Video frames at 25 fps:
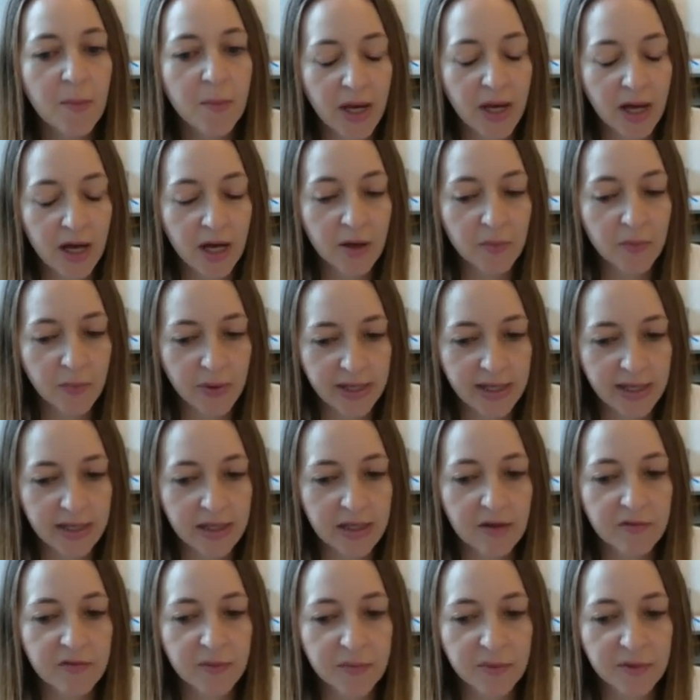per
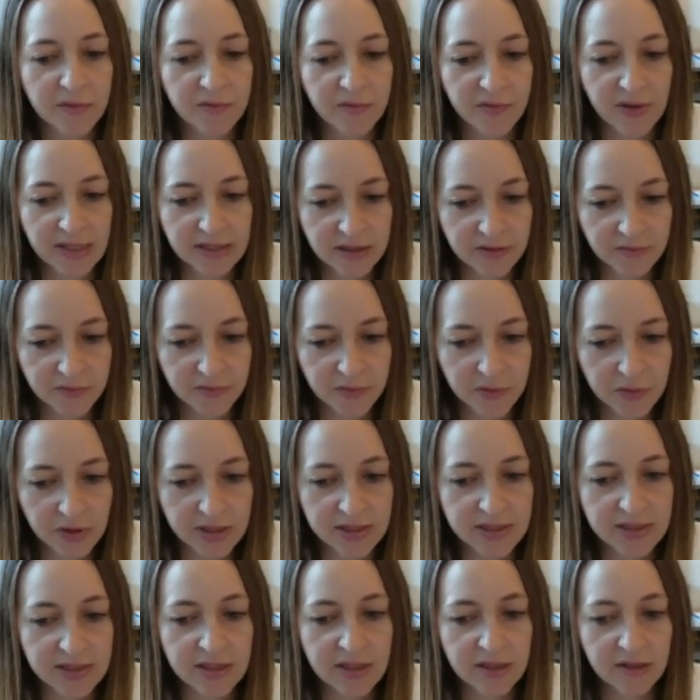week from the 1st of
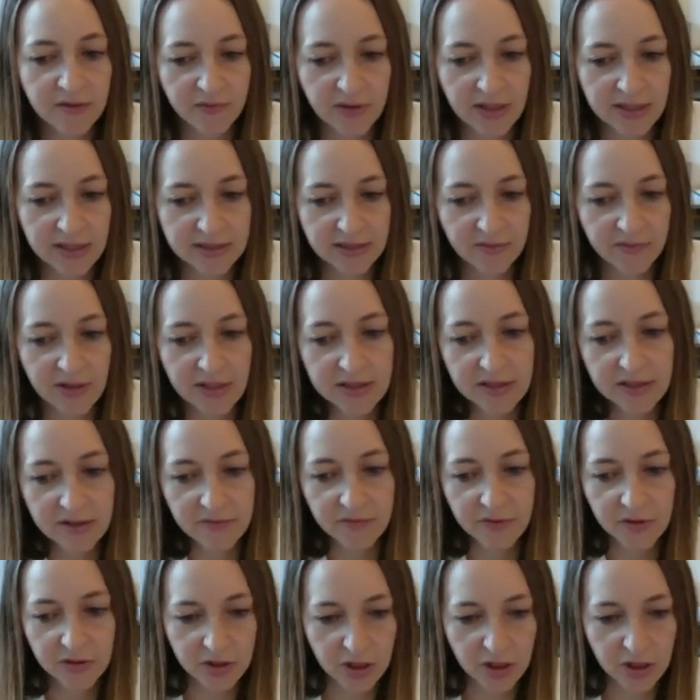August to the 31st of